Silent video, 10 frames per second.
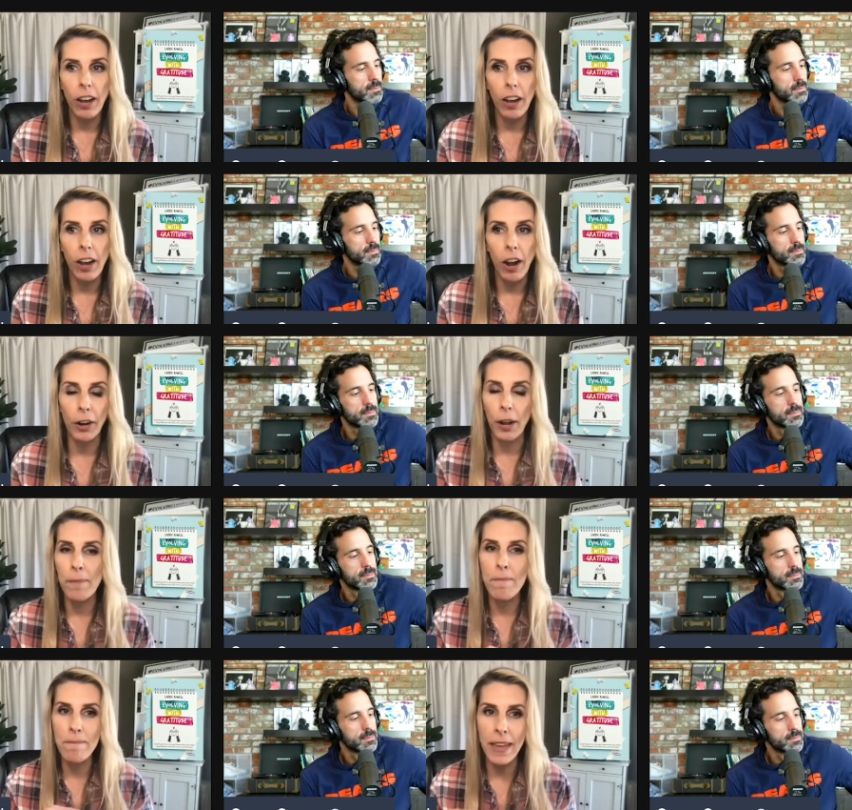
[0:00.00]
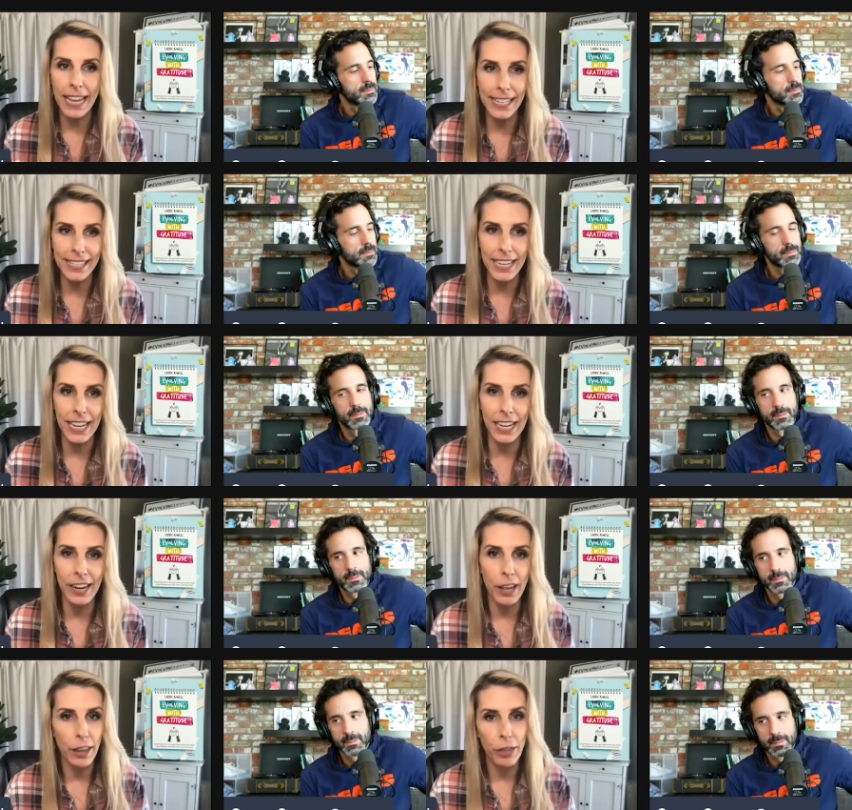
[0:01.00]
Speaker 1: are amazing
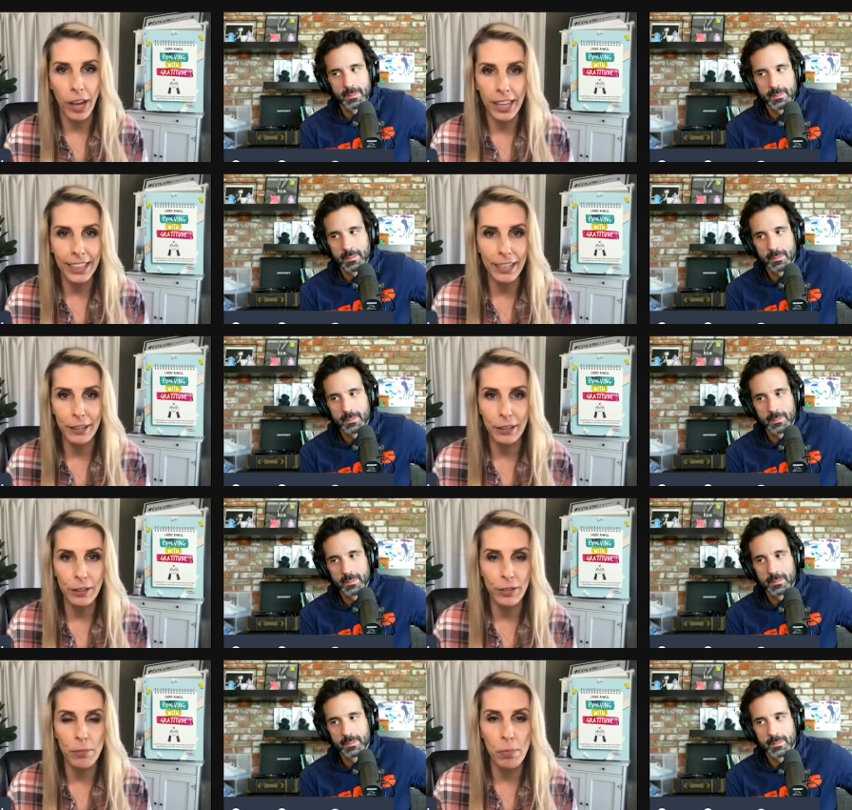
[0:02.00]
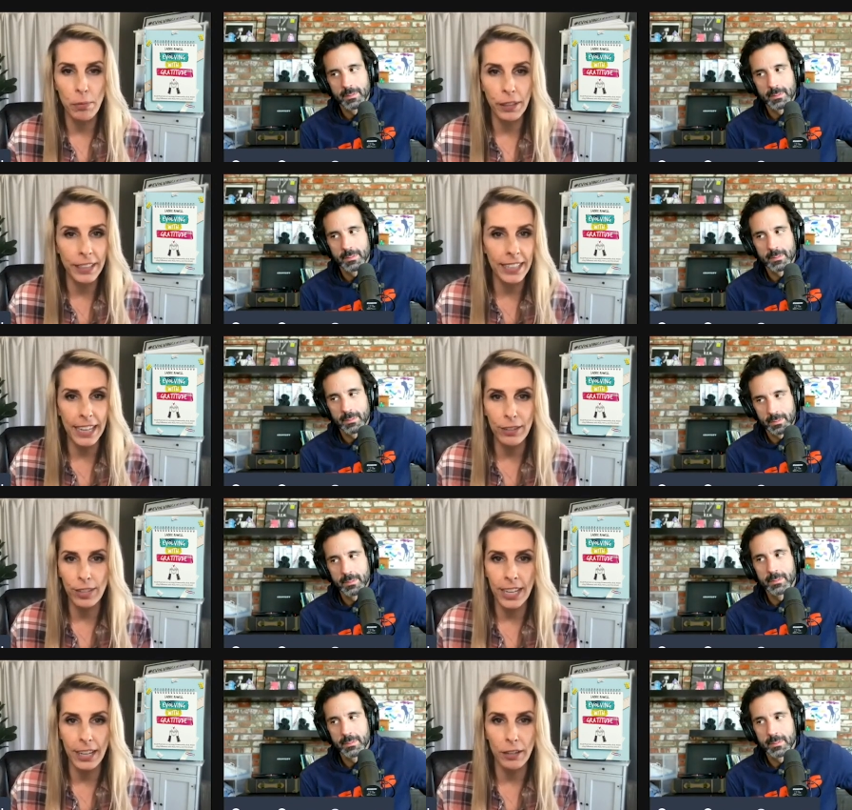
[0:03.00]
thought leaders, brilliant
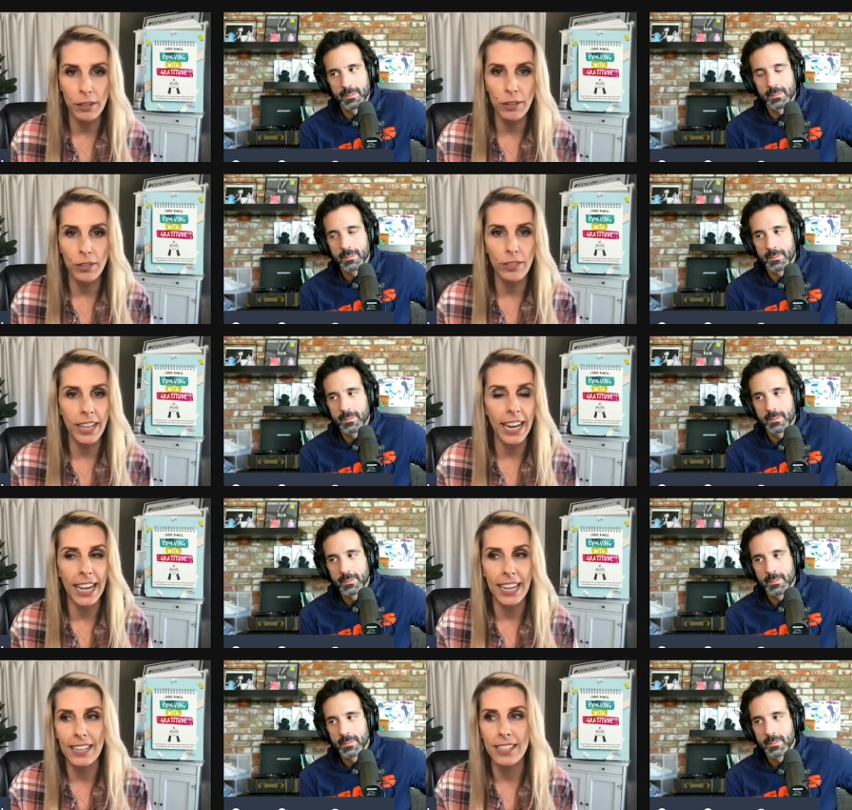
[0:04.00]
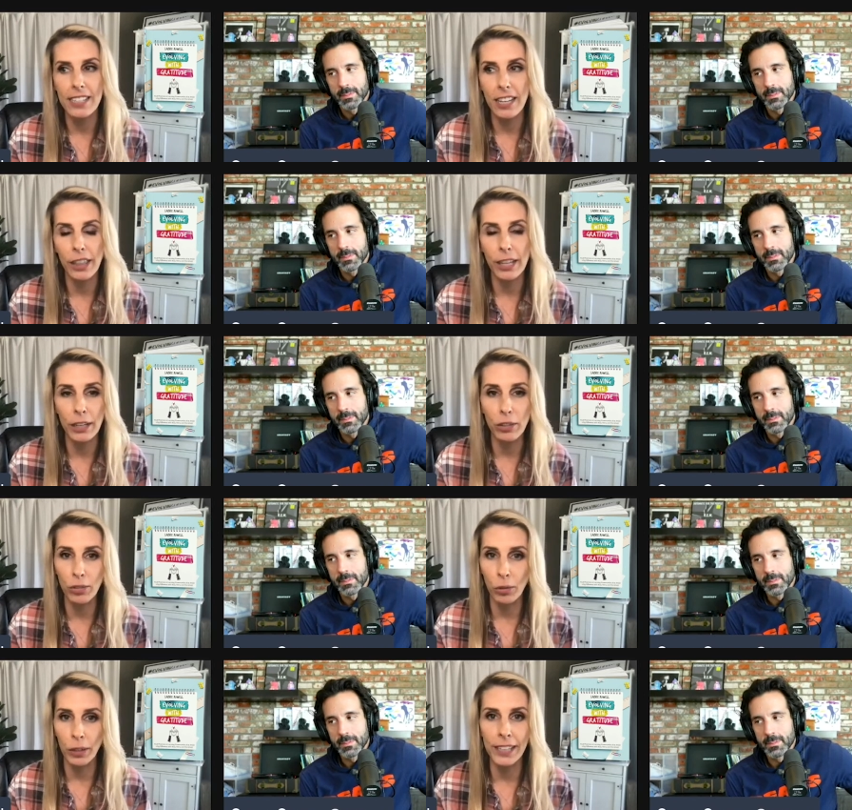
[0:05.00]
educators, and their
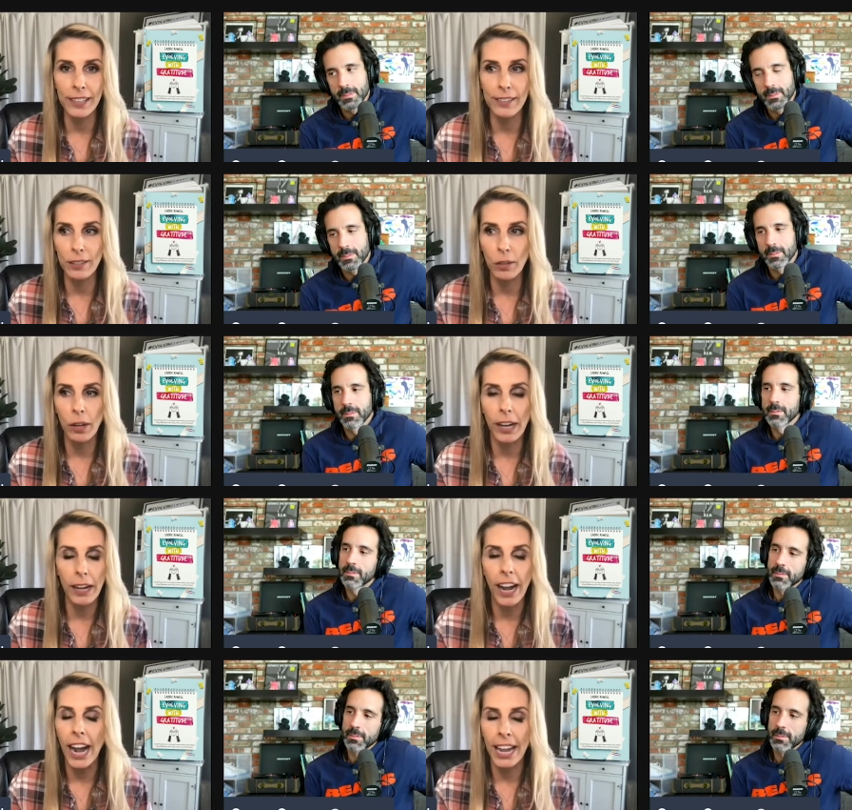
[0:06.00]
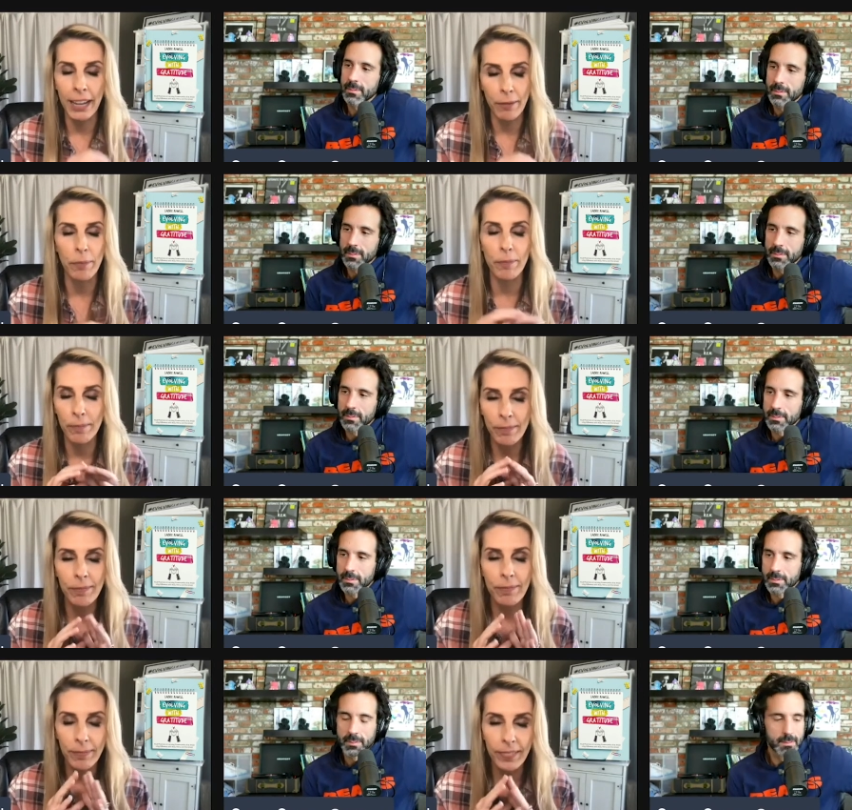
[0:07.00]
stories, I am
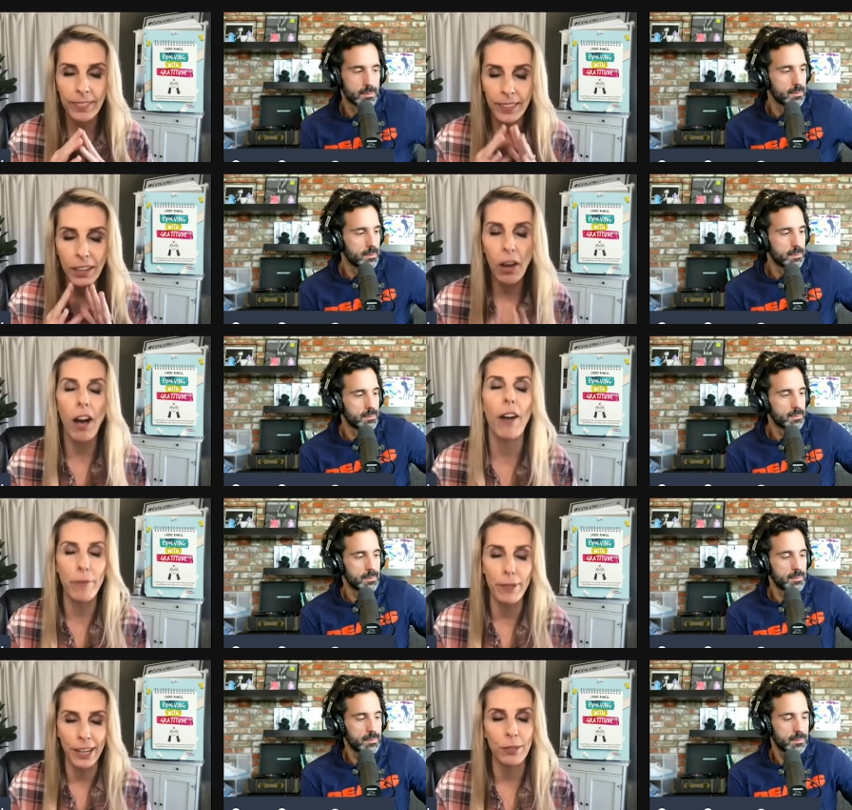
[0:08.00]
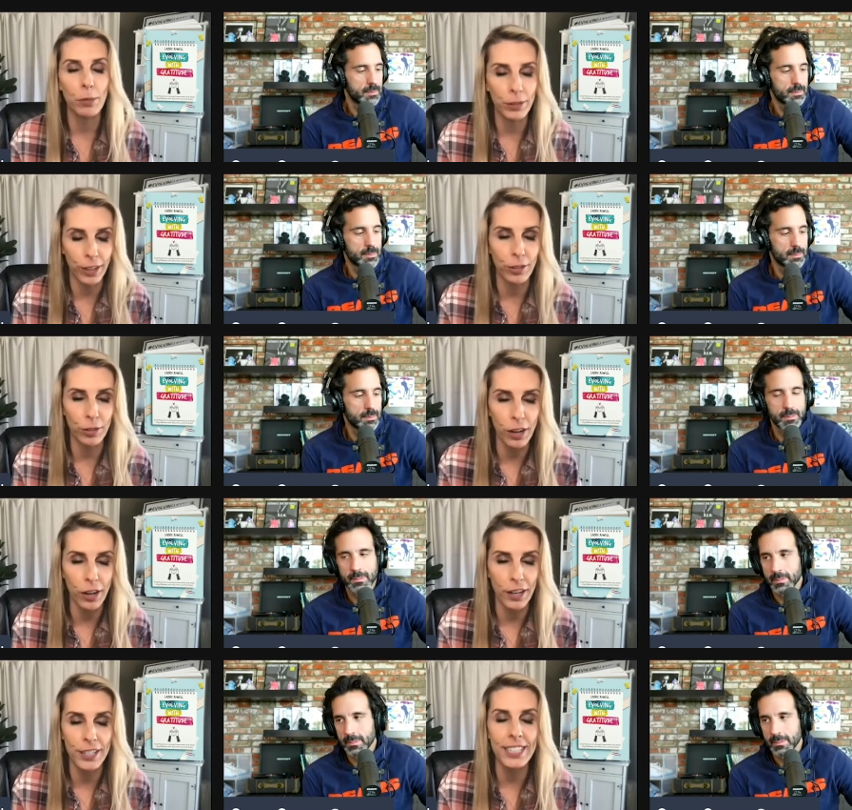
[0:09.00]
confident will touch your
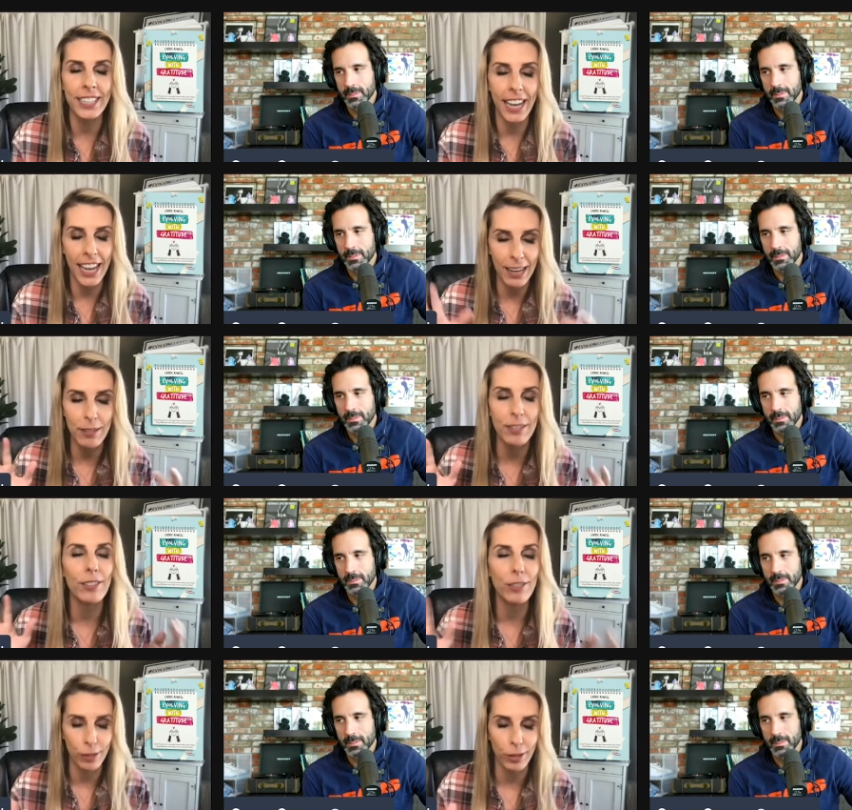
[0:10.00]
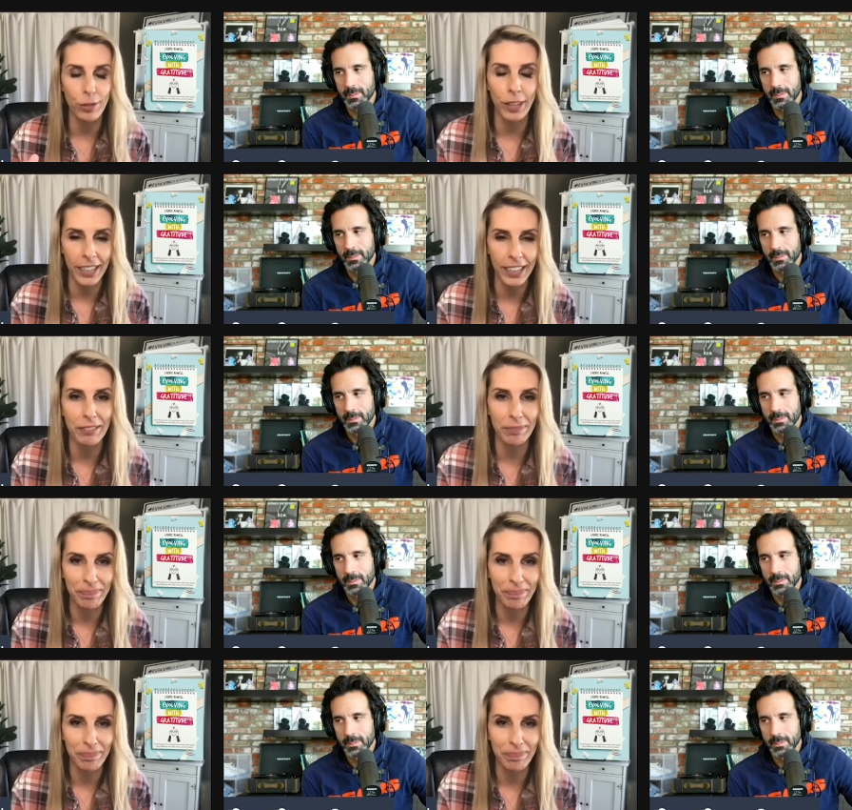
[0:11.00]
heart and stretch your thinking.